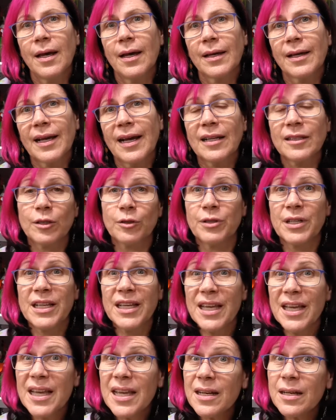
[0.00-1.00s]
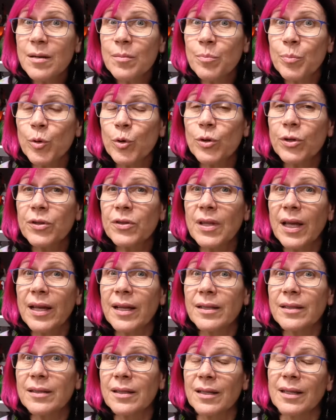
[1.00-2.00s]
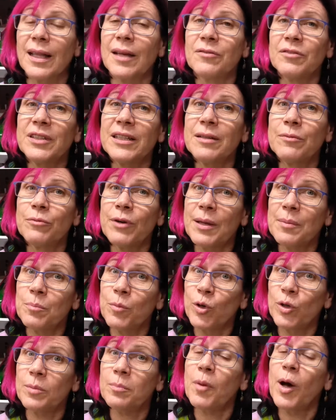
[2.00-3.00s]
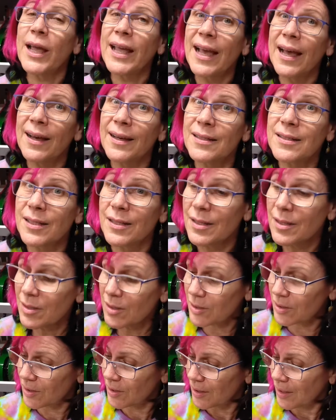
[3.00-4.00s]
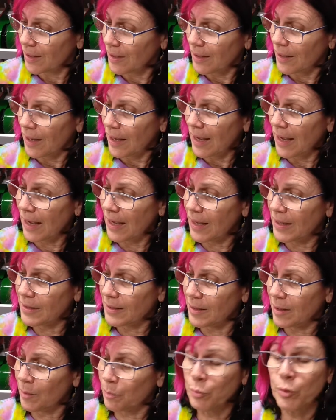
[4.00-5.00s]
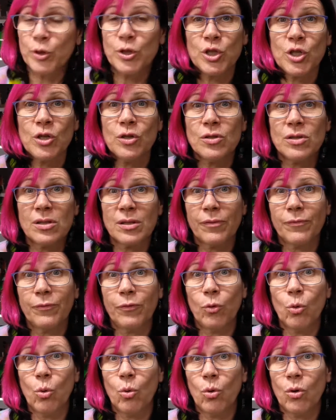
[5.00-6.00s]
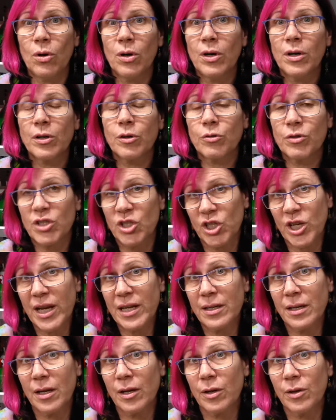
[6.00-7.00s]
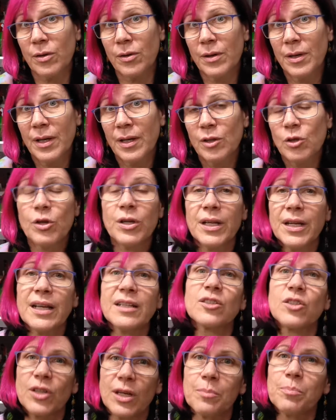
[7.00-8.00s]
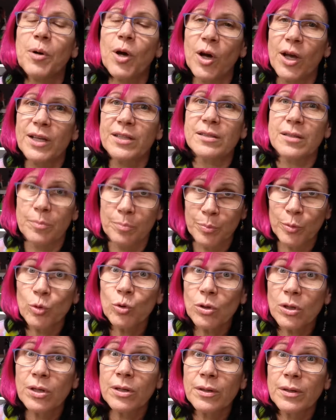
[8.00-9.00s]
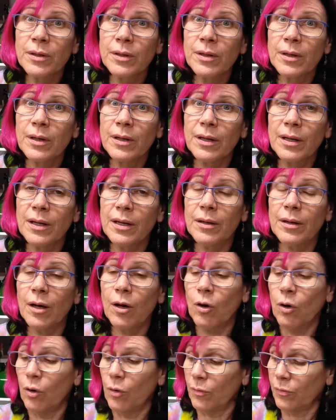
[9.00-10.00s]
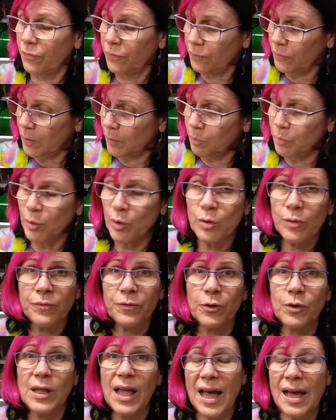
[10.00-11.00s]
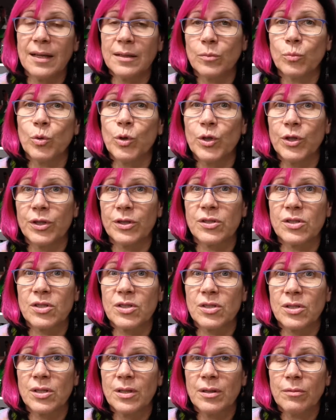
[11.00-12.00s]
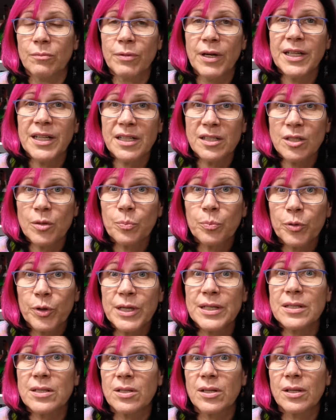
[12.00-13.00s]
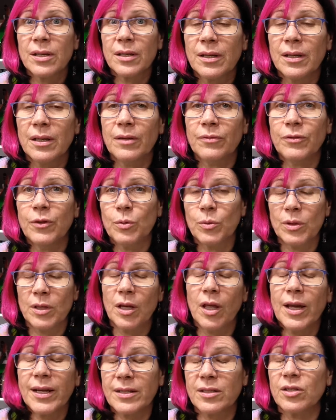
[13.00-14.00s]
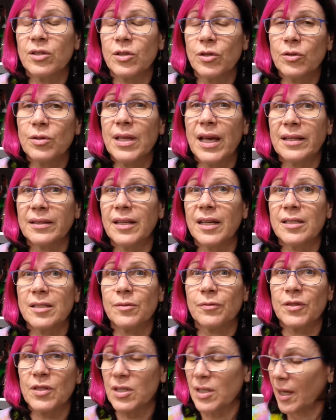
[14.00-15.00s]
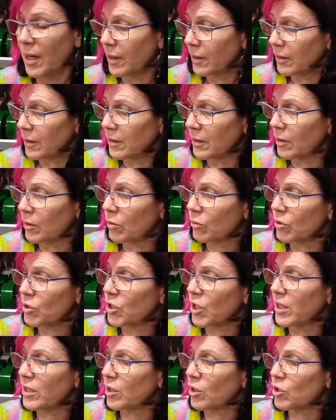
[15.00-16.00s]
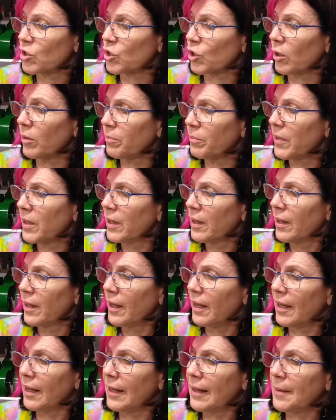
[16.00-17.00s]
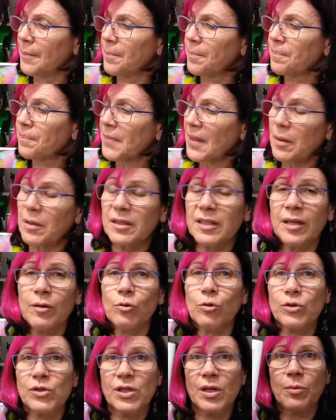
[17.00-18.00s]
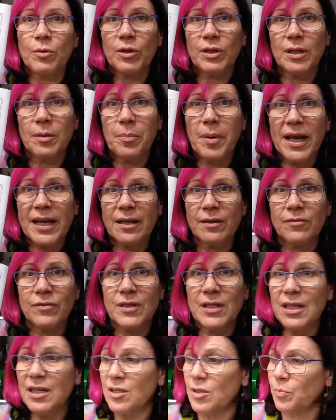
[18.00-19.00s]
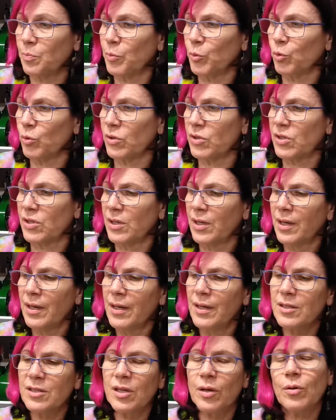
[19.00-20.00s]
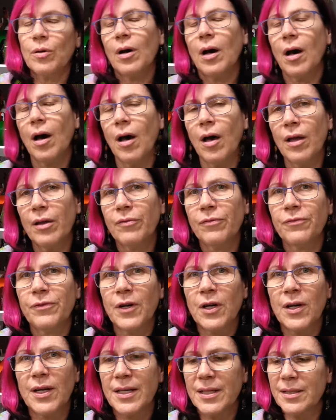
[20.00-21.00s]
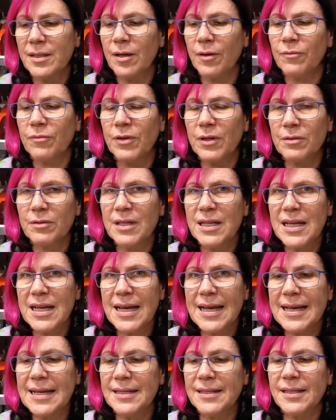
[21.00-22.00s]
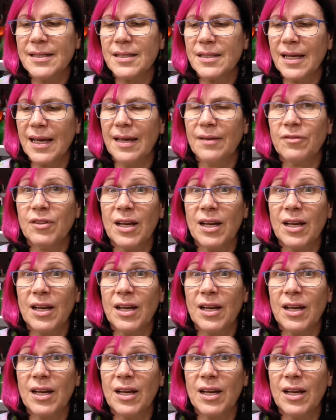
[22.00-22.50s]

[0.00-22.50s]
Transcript: colouring in book that the lovely Raymond, my artist, has produced for Crescendo. You can actually buy the book of the beautiful artworks ready to print if you would like to do that. That's for sale in the Crescendo shop, but they're also on the back of these books. So I find very handy to have